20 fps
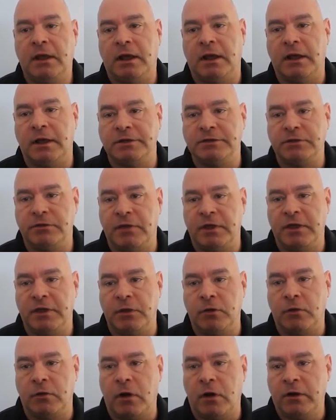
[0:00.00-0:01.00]
so that
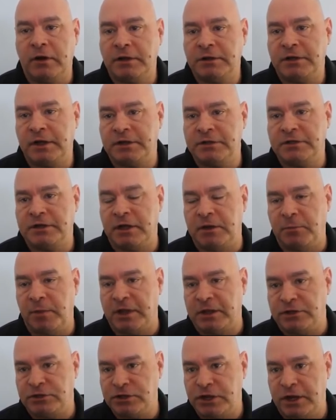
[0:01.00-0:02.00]
your architects can
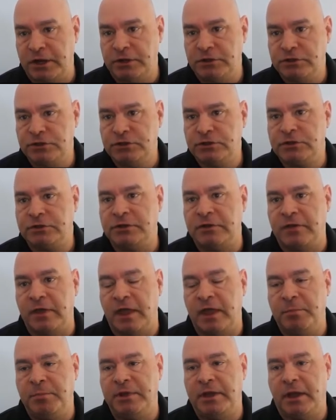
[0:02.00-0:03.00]
make a change to the
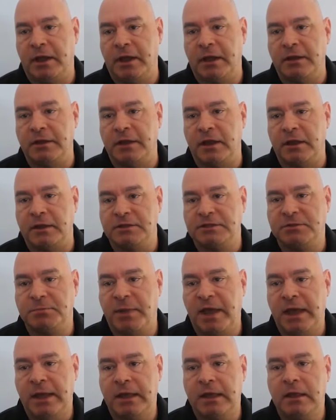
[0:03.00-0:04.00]
API
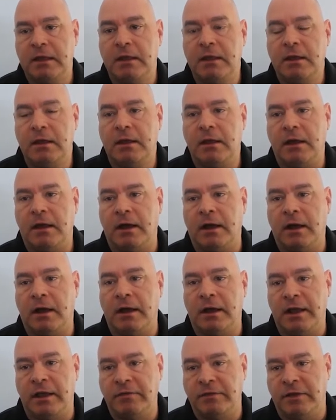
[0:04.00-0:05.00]
spec.
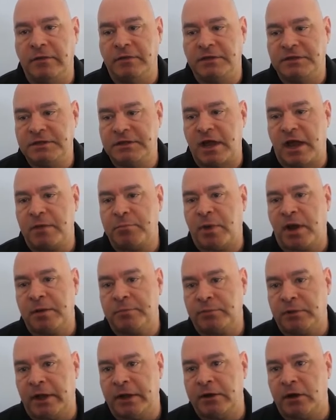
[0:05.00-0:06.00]
And then the CI
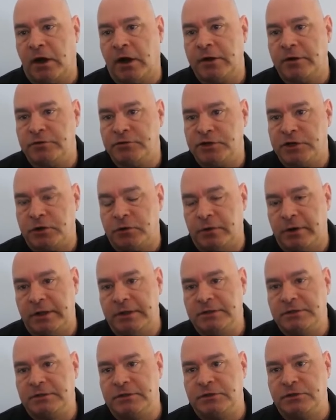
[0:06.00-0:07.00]
pipeline
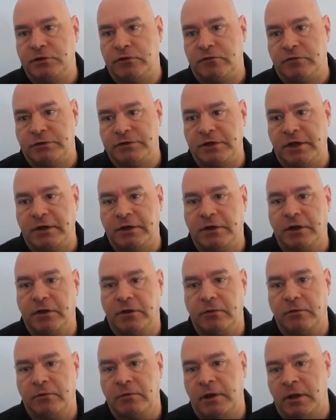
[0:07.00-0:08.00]
auto-generates the server-side
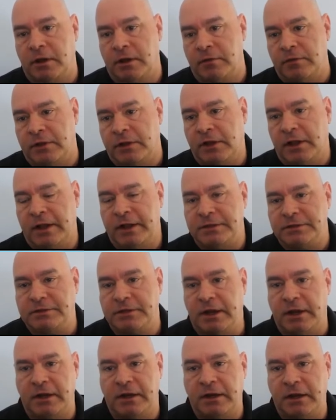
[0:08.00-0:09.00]
code, the
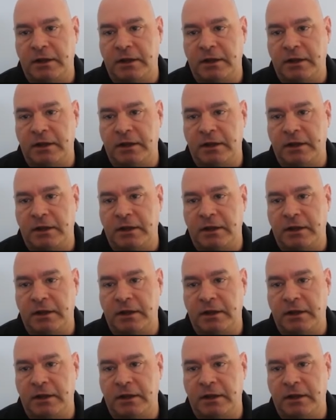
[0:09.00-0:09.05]
client-side